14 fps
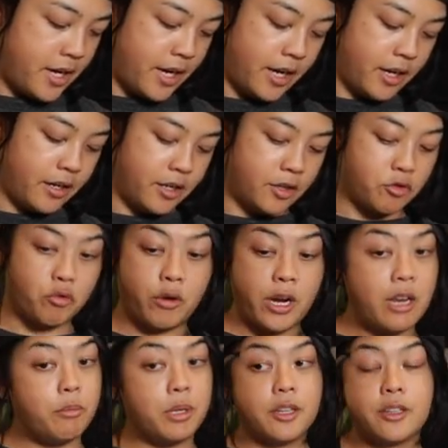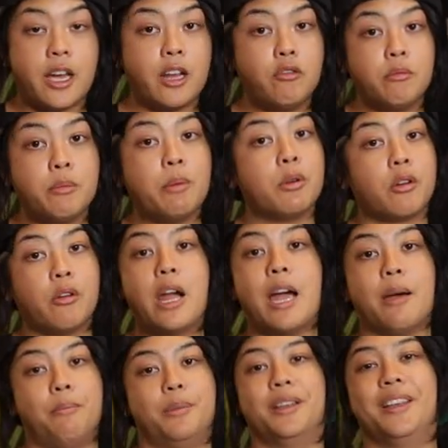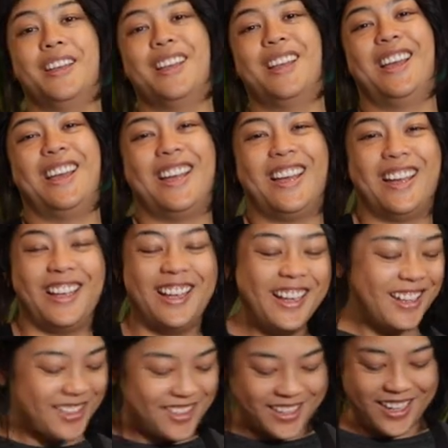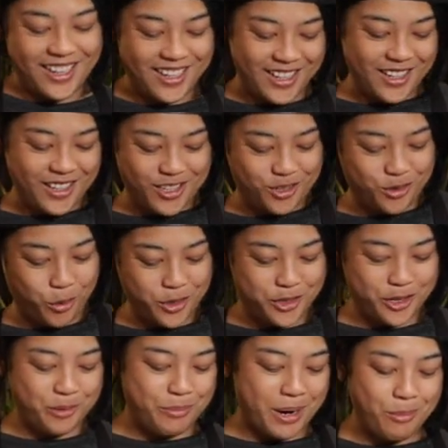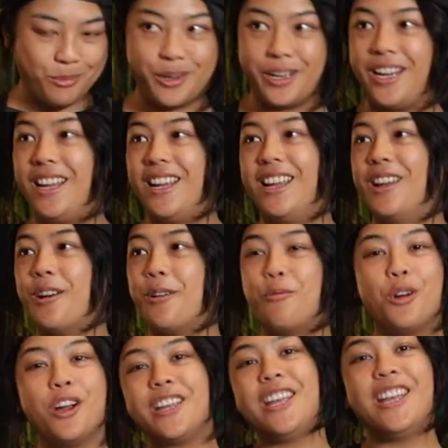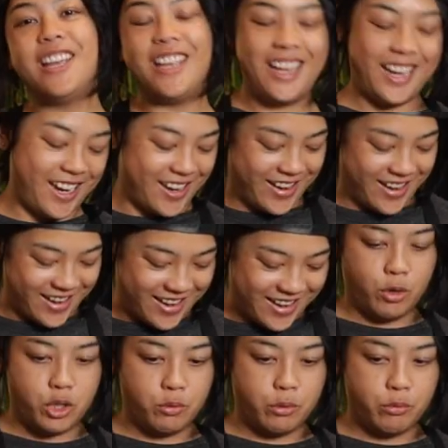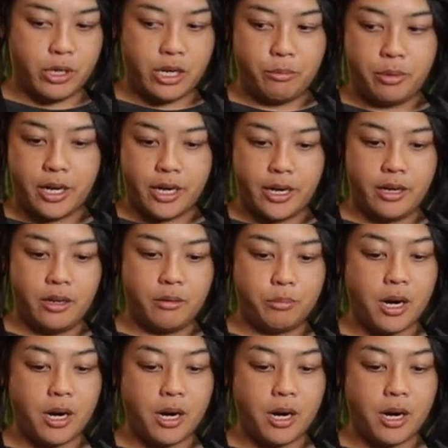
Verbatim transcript: And it's great because I don't remember crap. See, short-term memory. Working again, which one would I buy?